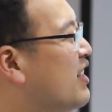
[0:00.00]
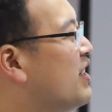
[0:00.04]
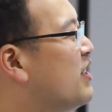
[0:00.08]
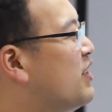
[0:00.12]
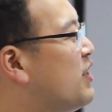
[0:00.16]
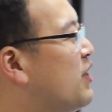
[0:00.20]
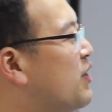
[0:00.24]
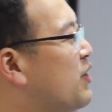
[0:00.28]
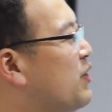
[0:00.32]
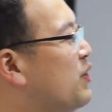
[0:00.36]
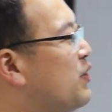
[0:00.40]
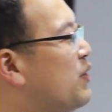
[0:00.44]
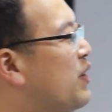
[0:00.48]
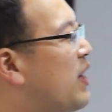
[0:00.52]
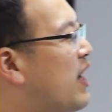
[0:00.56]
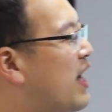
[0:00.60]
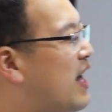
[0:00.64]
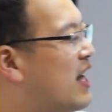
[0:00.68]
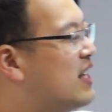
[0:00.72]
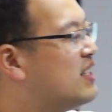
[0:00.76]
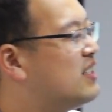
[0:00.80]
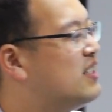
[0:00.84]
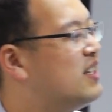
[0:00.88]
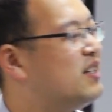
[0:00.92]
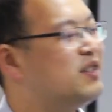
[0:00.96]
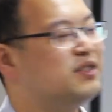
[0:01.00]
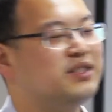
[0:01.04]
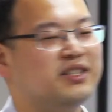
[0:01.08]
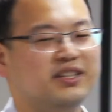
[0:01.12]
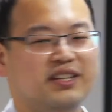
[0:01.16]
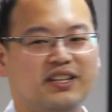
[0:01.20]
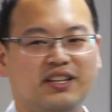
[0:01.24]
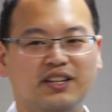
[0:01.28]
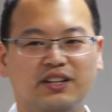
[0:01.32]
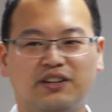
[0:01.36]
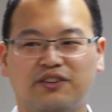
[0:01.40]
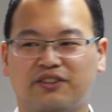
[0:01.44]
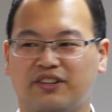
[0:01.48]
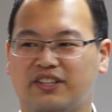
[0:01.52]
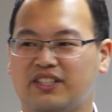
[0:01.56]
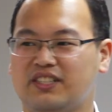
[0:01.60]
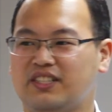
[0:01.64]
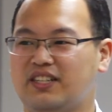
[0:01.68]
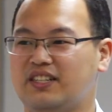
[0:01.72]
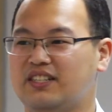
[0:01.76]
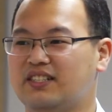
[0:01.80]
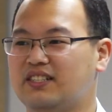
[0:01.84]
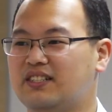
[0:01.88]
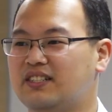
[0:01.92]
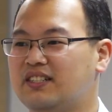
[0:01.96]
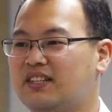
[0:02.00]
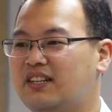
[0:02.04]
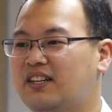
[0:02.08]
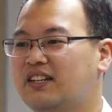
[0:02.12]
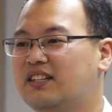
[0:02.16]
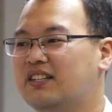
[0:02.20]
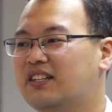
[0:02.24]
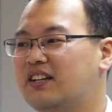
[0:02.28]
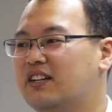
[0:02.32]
So as delta increases,